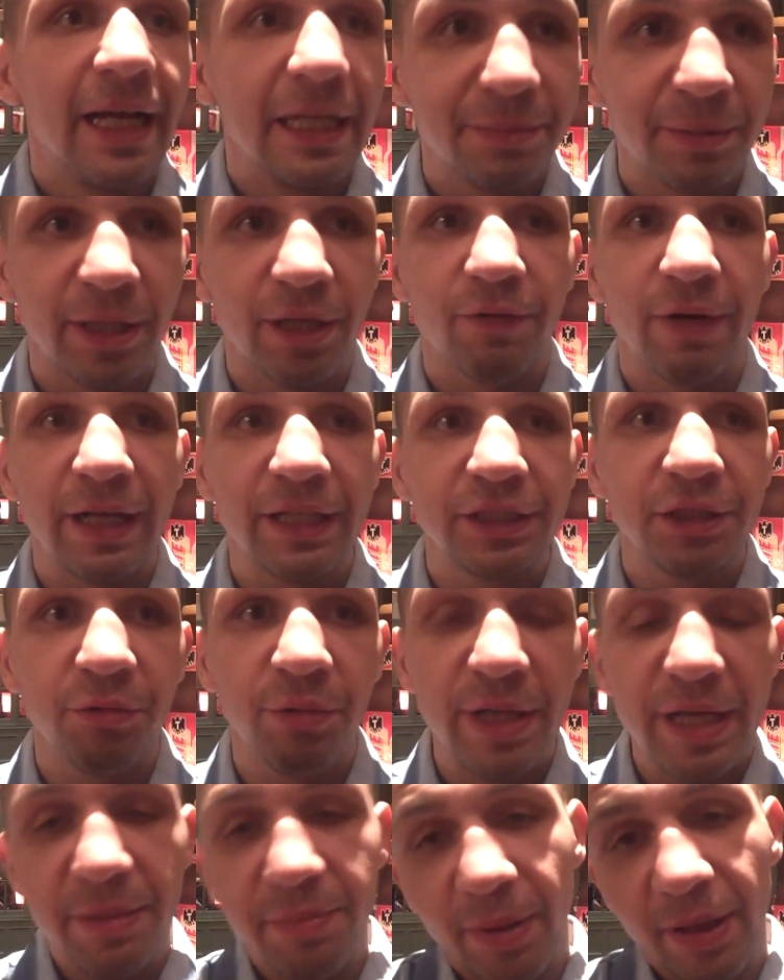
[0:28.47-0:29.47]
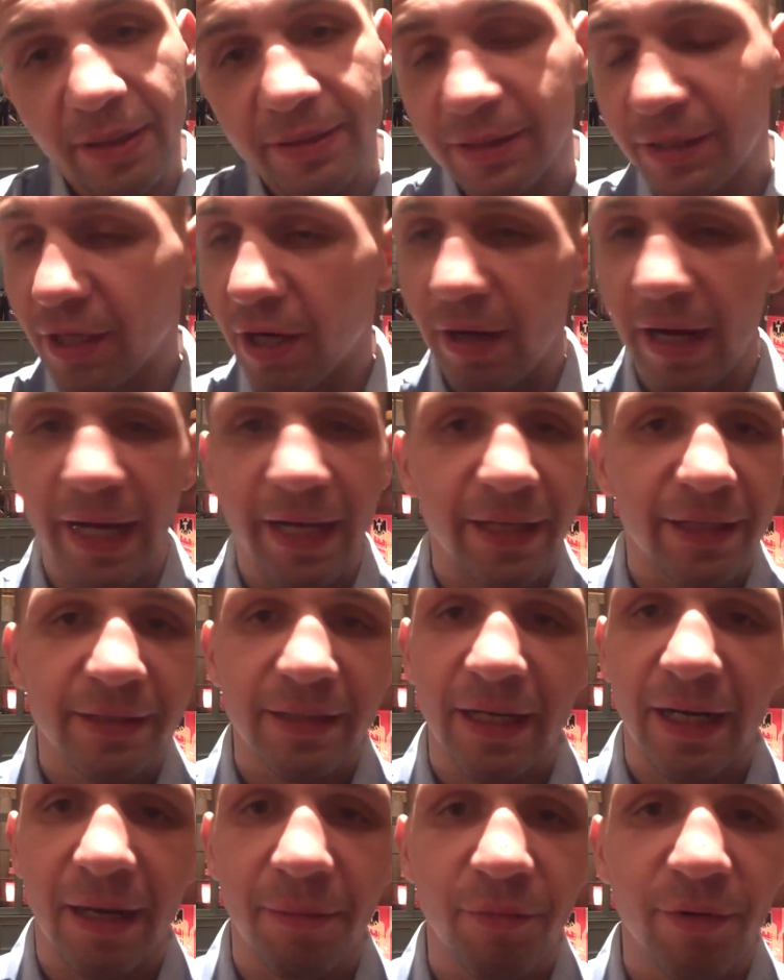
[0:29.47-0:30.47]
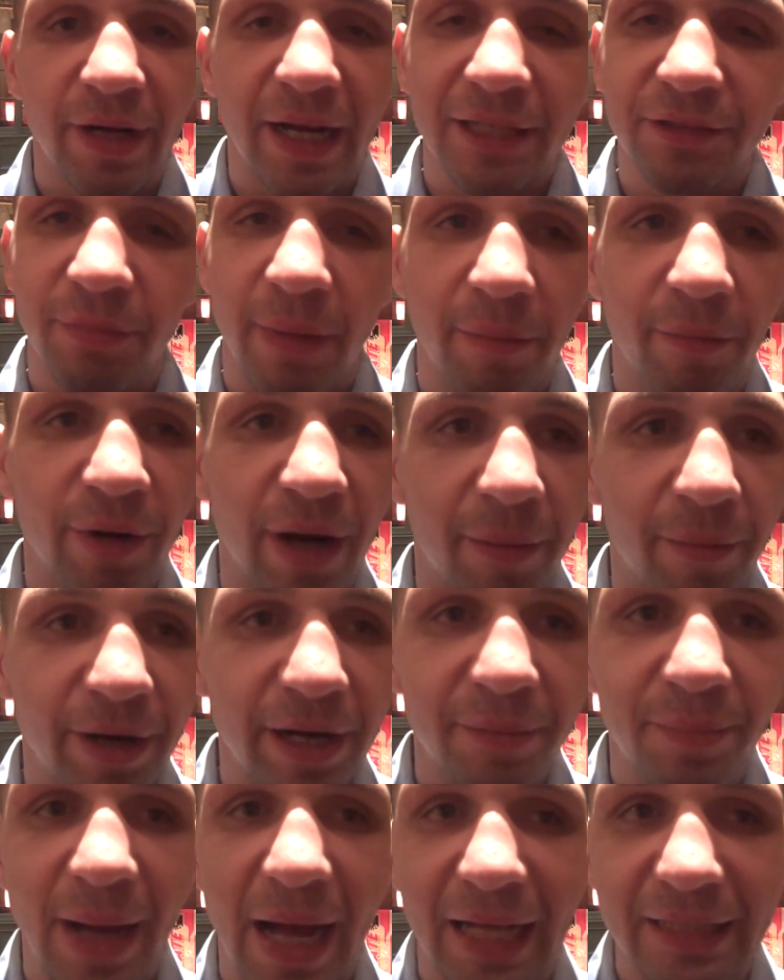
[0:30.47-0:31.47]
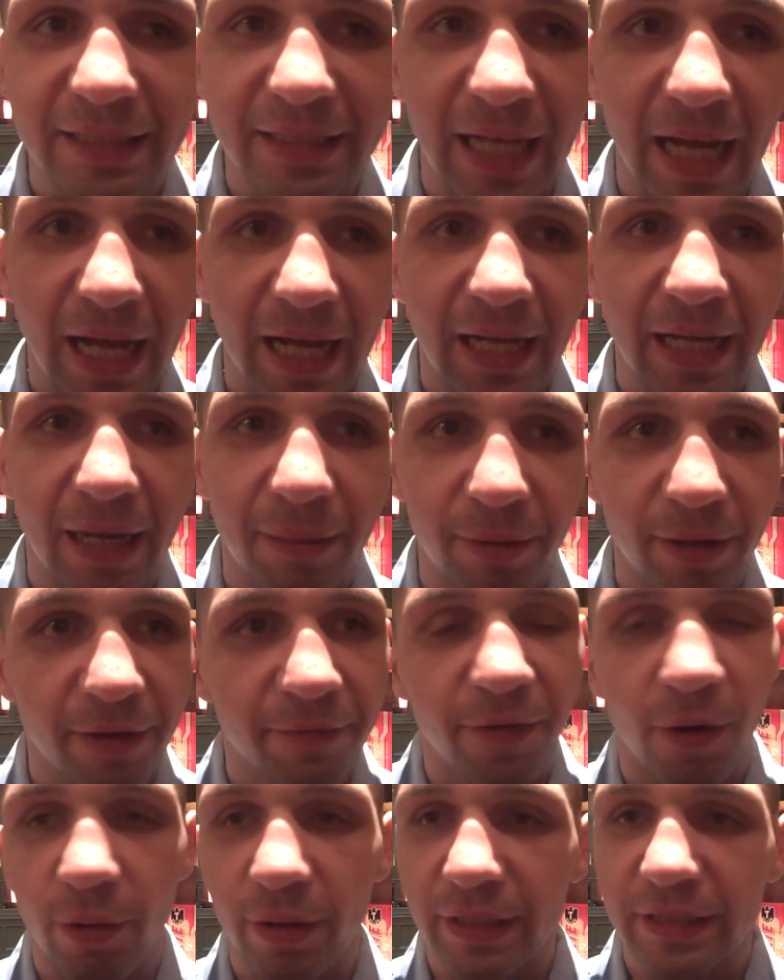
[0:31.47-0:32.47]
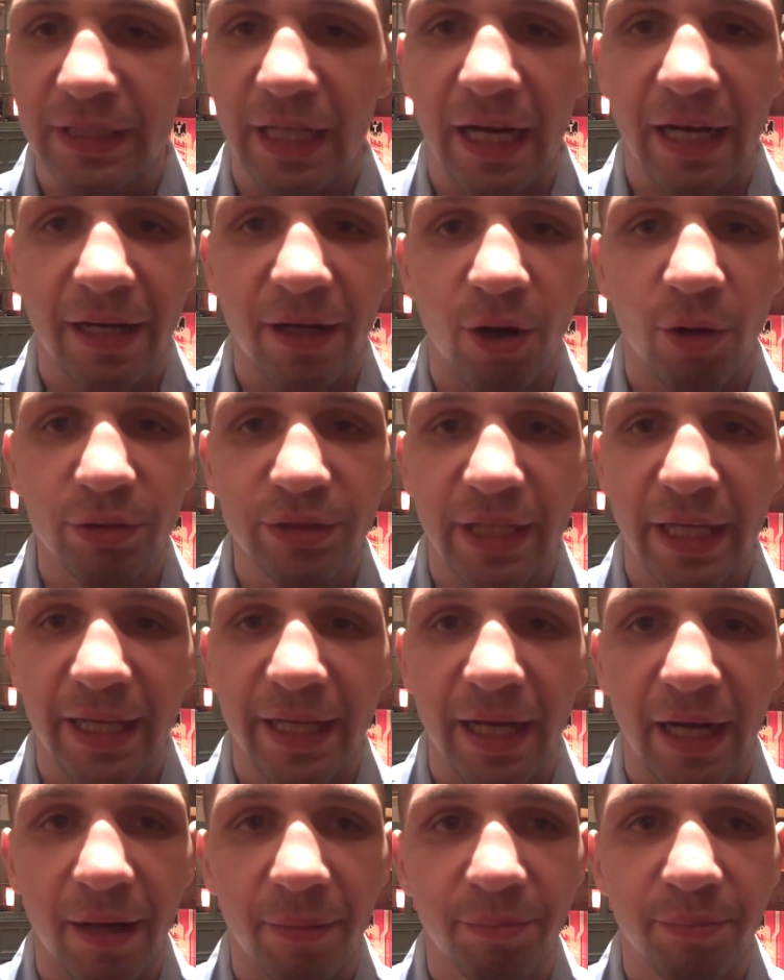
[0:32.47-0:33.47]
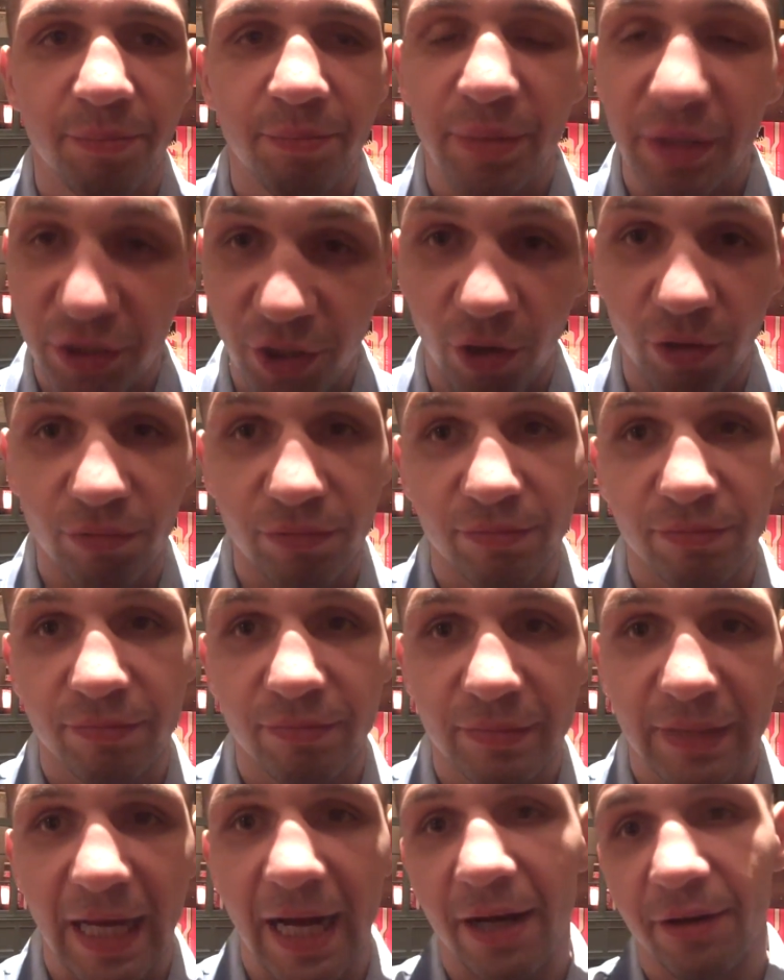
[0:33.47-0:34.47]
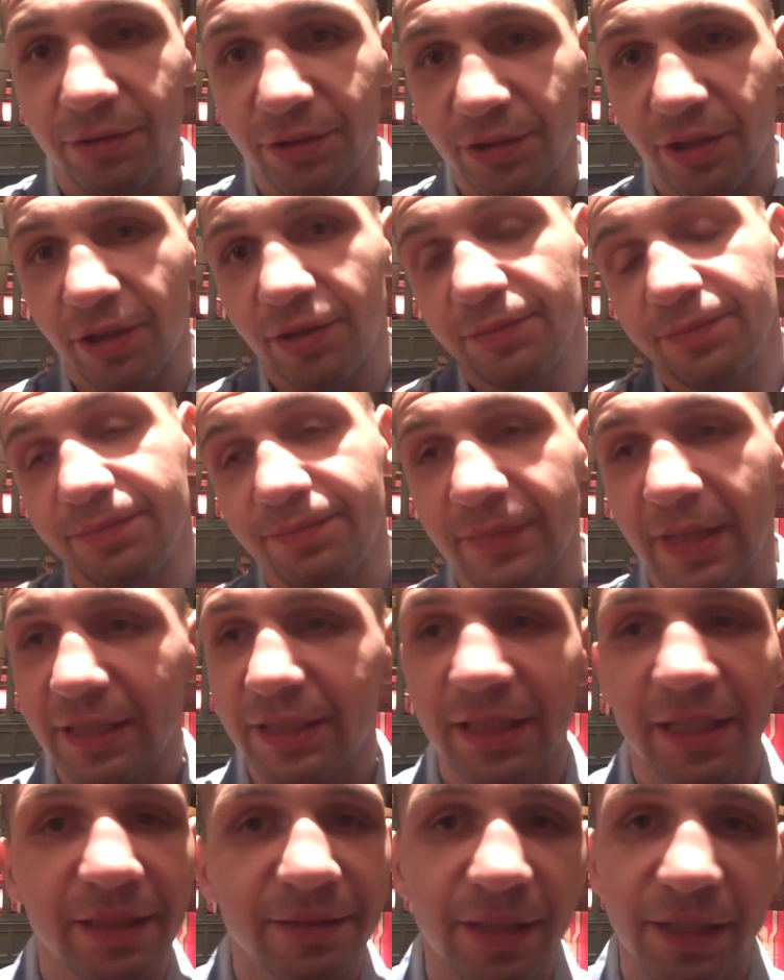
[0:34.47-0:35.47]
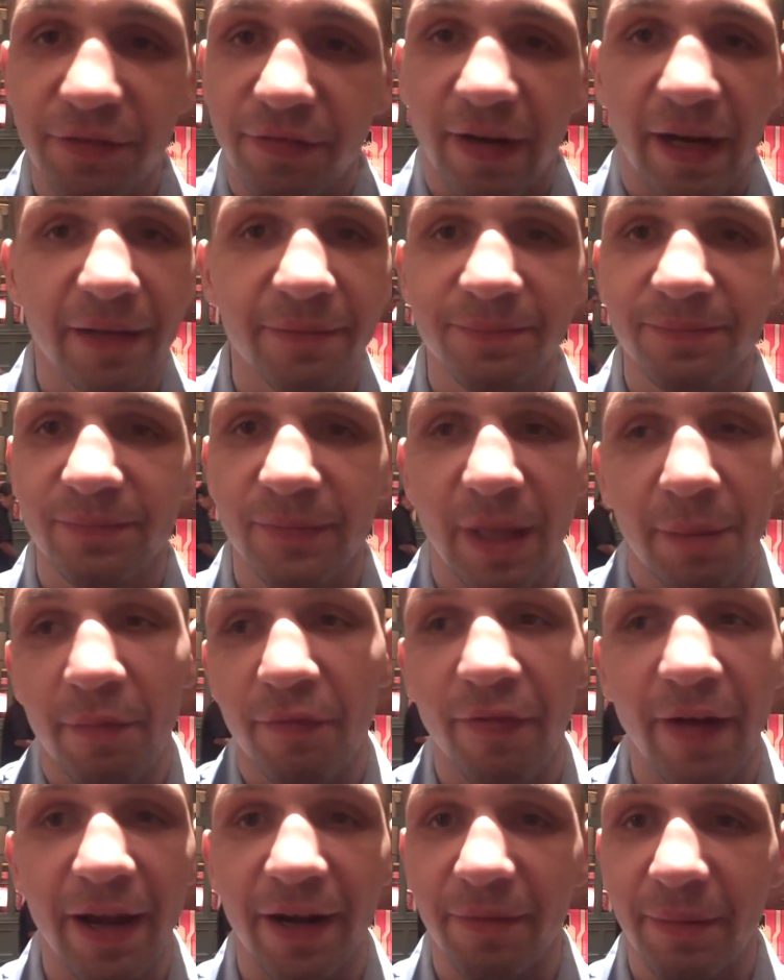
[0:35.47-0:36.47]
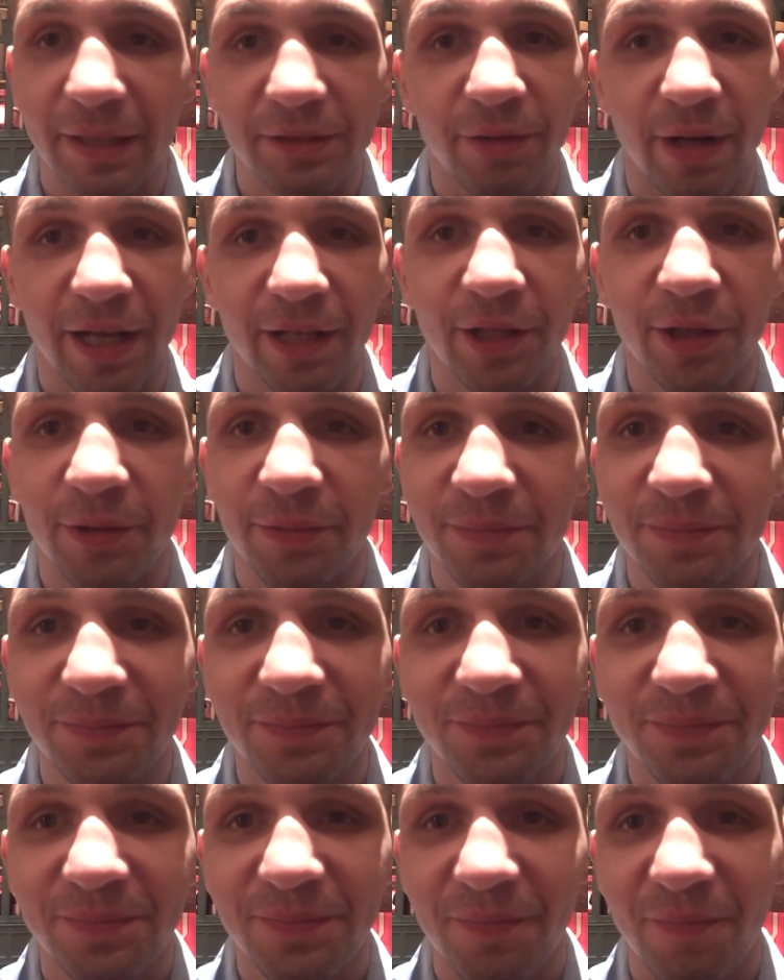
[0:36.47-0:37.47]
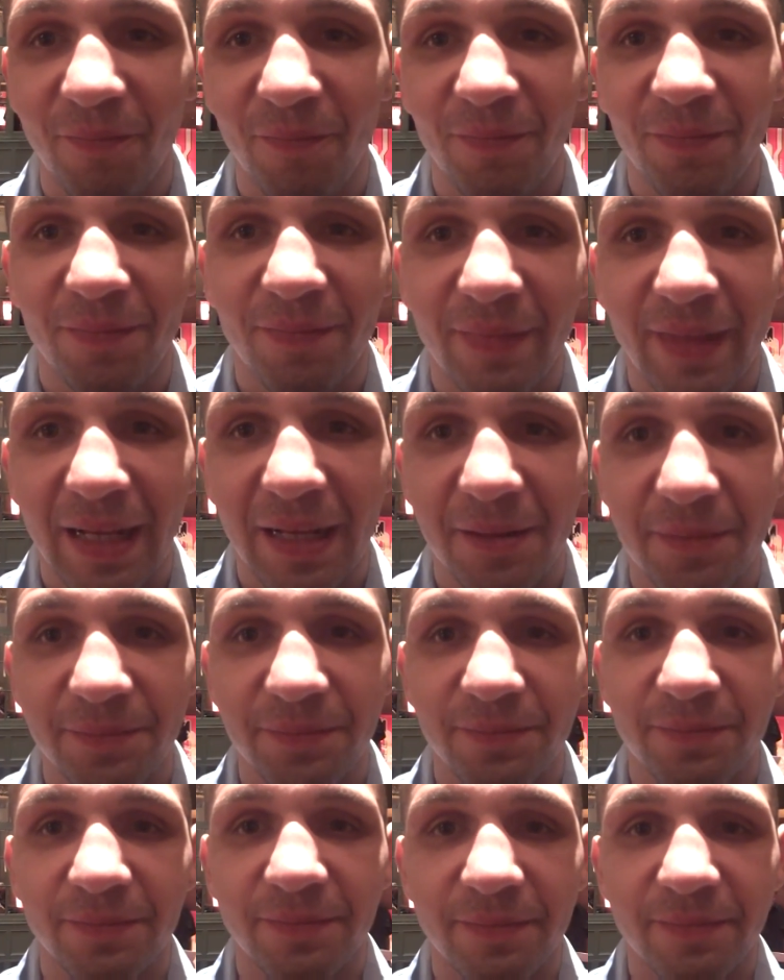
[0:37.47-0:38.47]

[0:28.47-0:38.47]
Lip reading: It's been a crazy week, but I'm already past that. I'm gonna focus on Jose Pizon now. So that's it. It's fine. I'm a fighter. That's what I do.